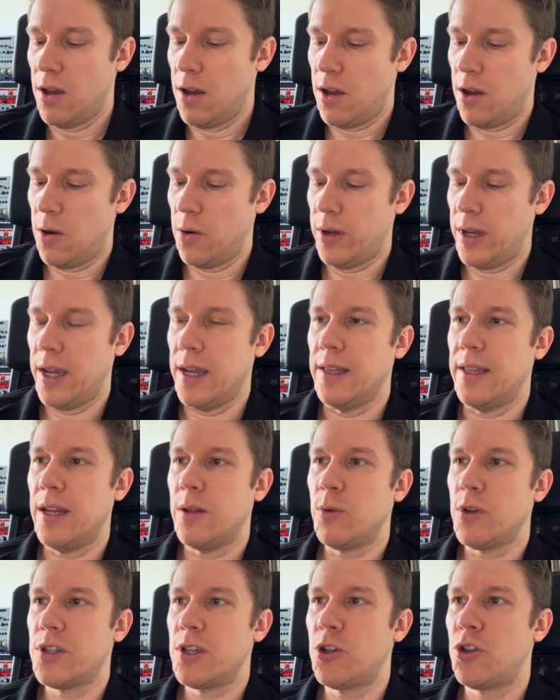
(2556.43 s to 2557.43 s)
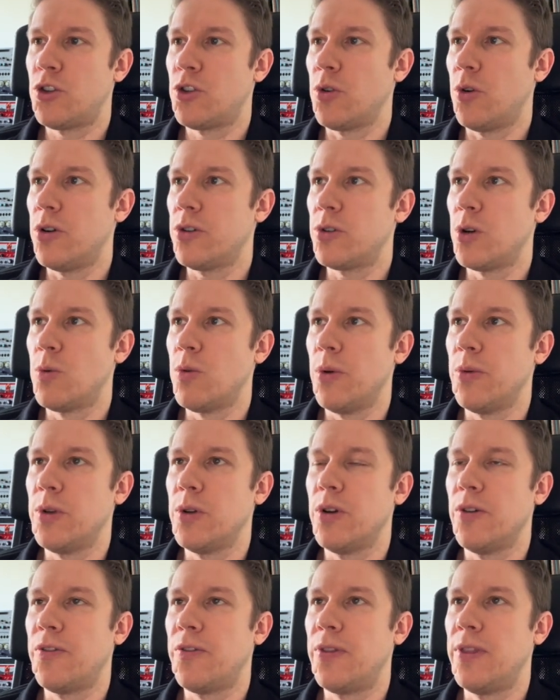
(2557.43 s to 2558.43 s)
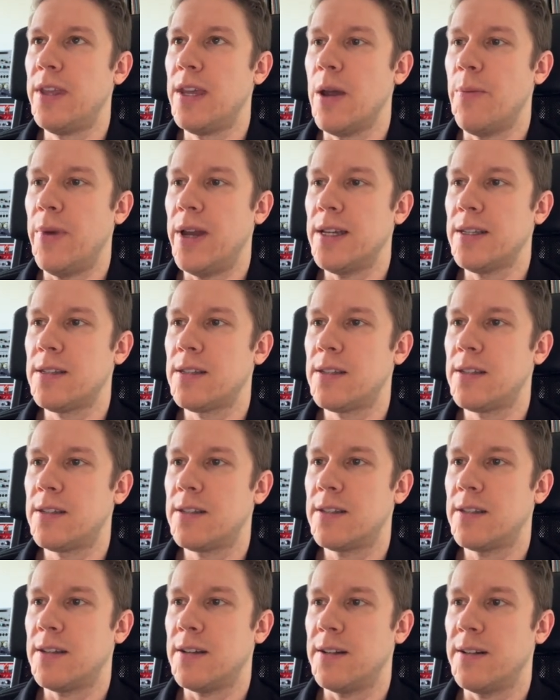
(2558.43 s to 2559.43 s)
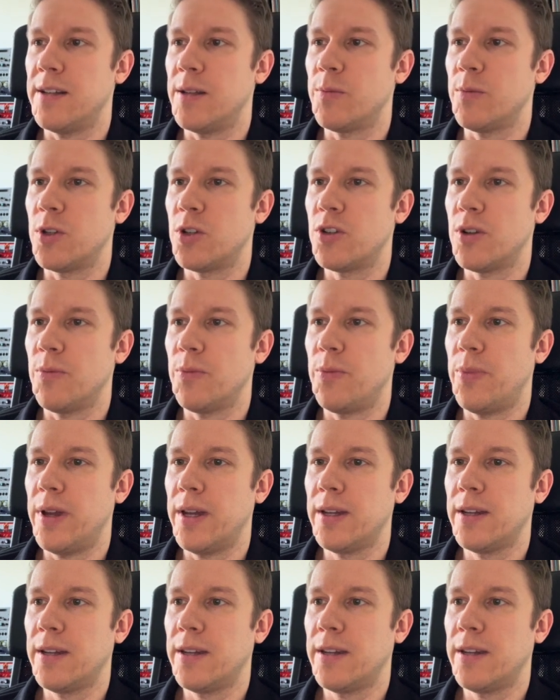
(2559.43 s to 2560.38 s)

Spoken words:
Okay, that was a short overview of DMS. Let me jump back.